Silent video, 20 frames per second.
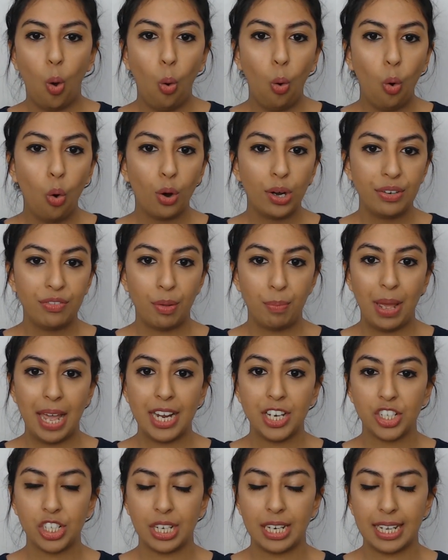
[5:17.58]
or if a
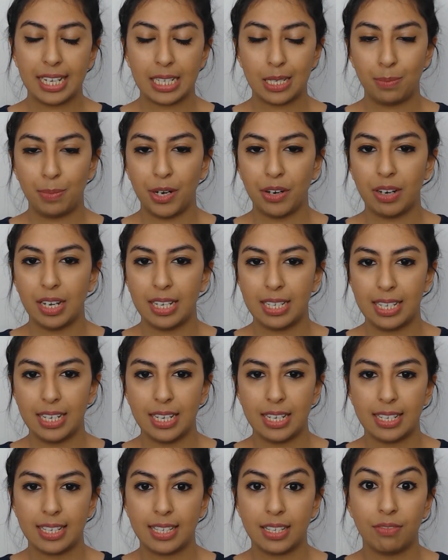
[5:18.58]
patient
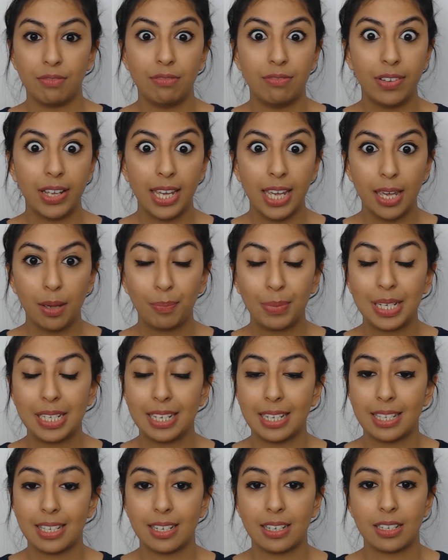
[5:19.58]
experiences severe
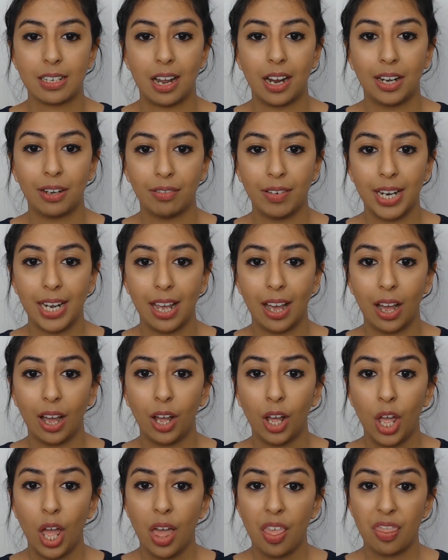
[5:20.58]
persistent
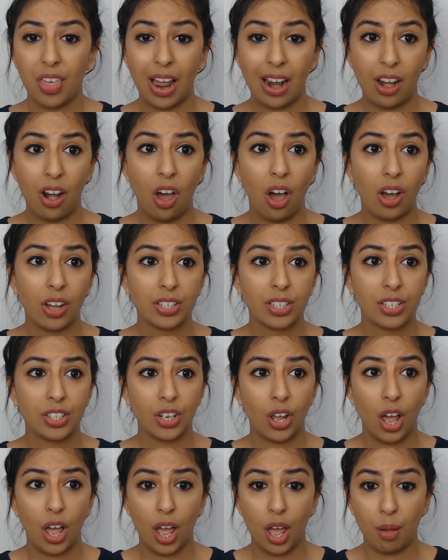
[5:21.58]
diarrhea that
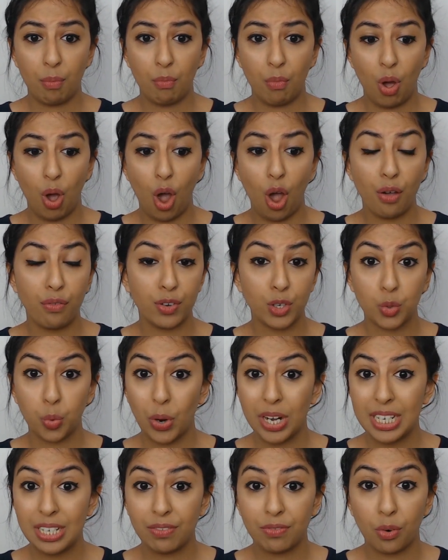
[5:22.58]
lasts over
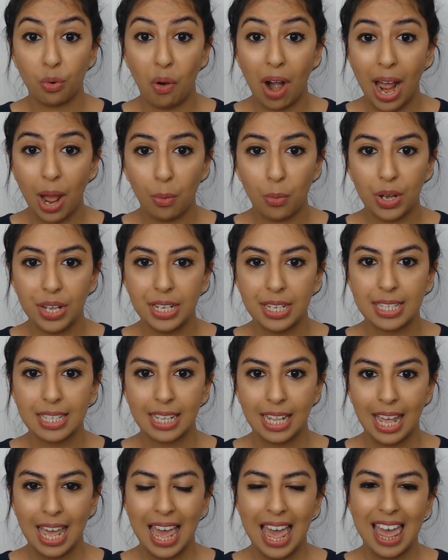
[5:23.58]
24
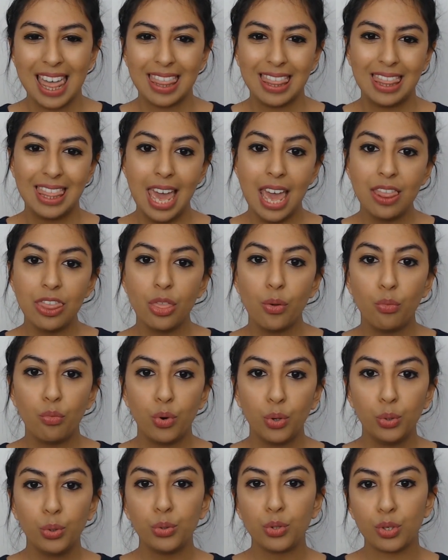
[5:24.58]
hours, then the
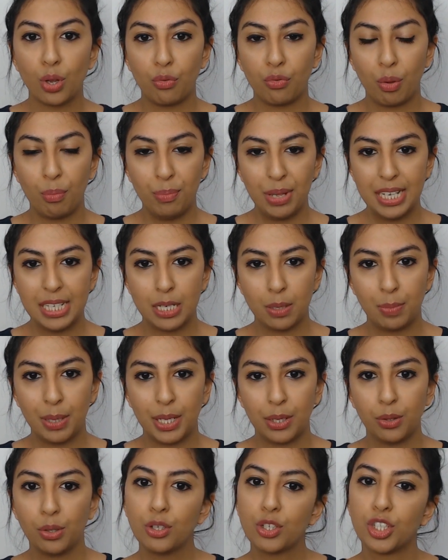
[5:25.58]
rules of a missed
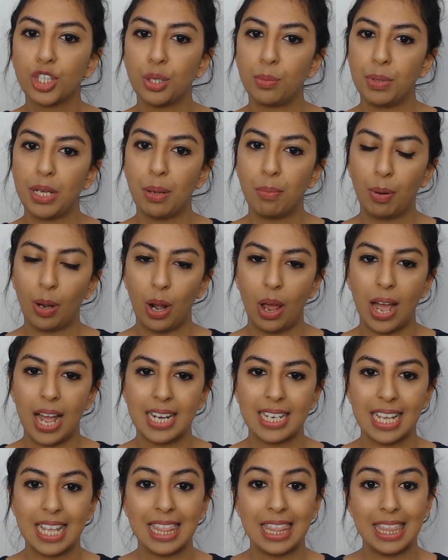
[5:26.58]
pill should be
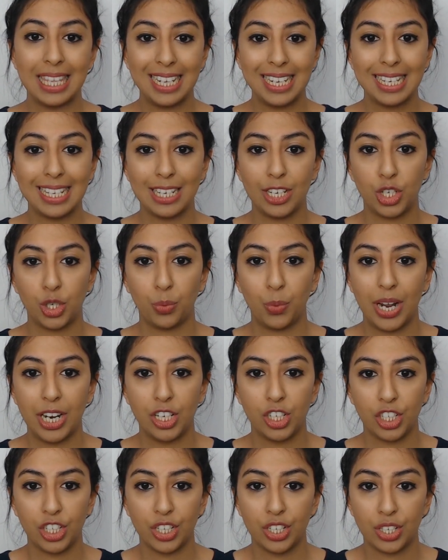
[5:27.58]
applied in these
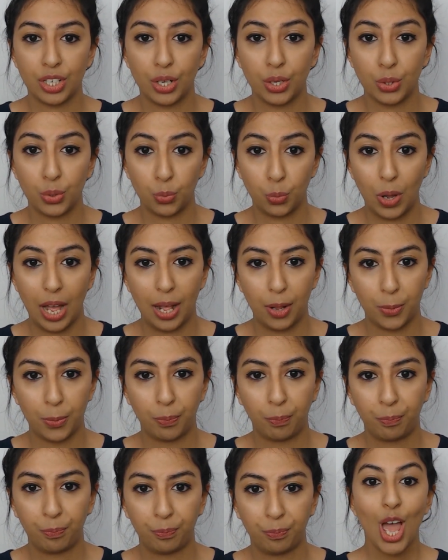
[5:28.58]
situations as well.
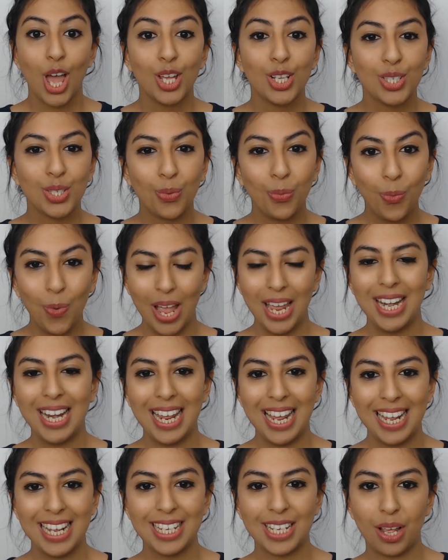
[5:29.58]
So when
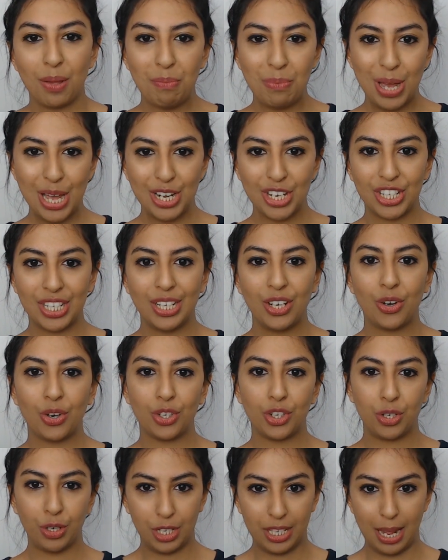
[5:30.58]
is emergency
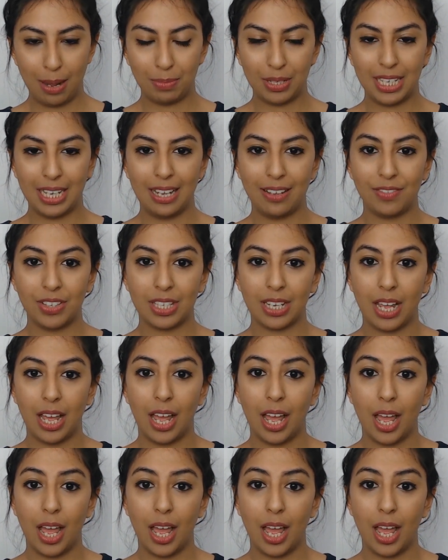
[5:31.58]
contraceptives